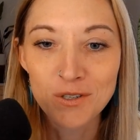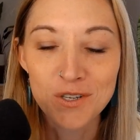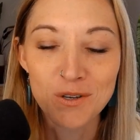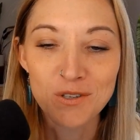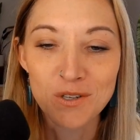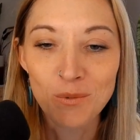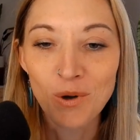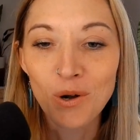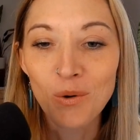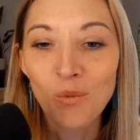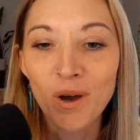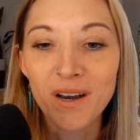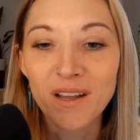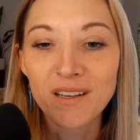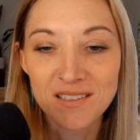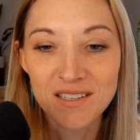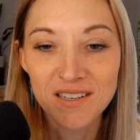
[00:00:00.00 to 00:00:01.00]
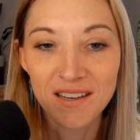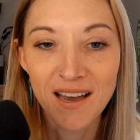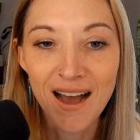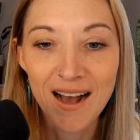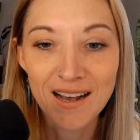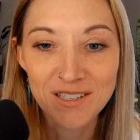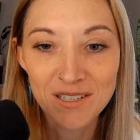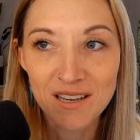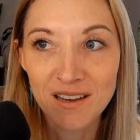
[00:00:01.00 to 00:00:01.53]
So someone wanted to
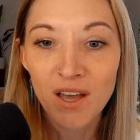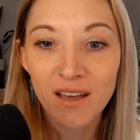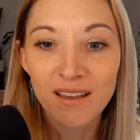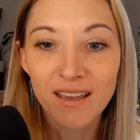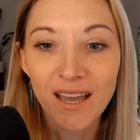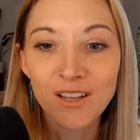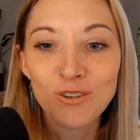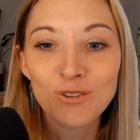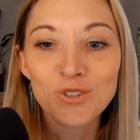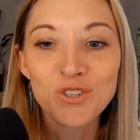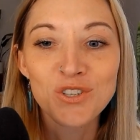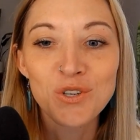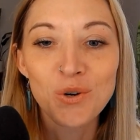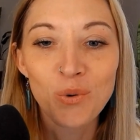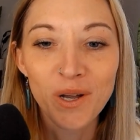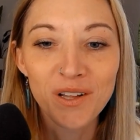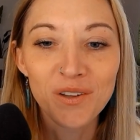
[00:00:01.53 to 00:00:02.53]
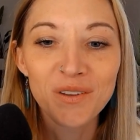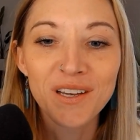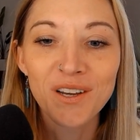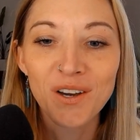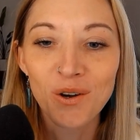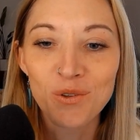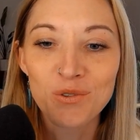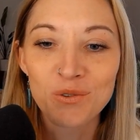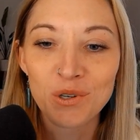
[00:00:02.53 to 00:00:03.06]
ask, can you just quickly
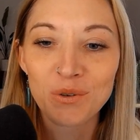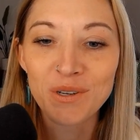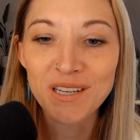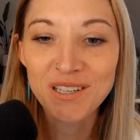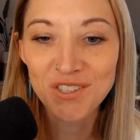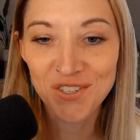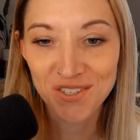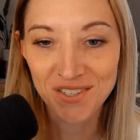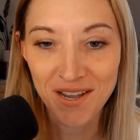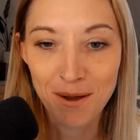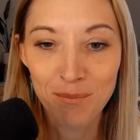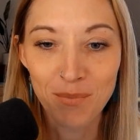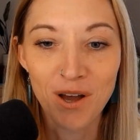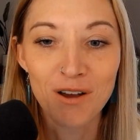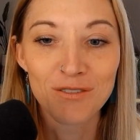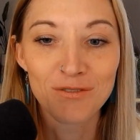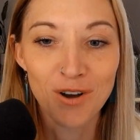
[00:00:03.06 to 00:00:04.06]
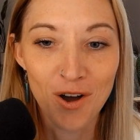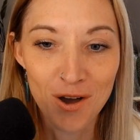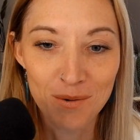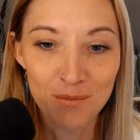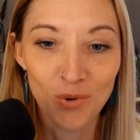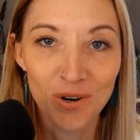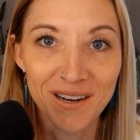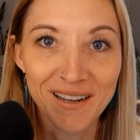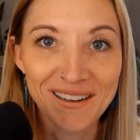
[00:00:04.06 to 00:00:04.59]
go through each step of
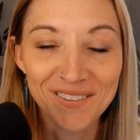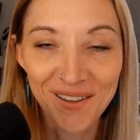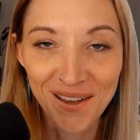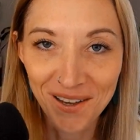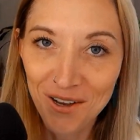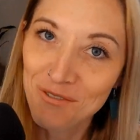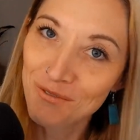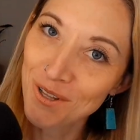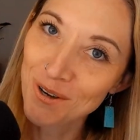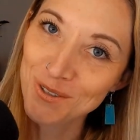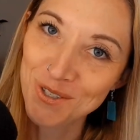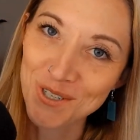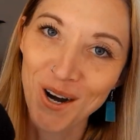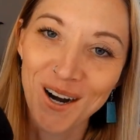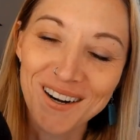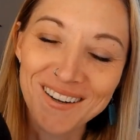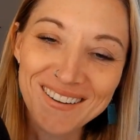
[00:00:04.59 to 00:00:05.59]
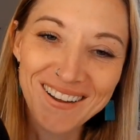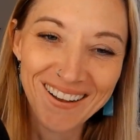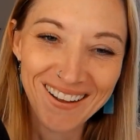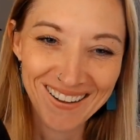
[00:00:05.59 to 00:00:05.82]
onboarding like a flow chart?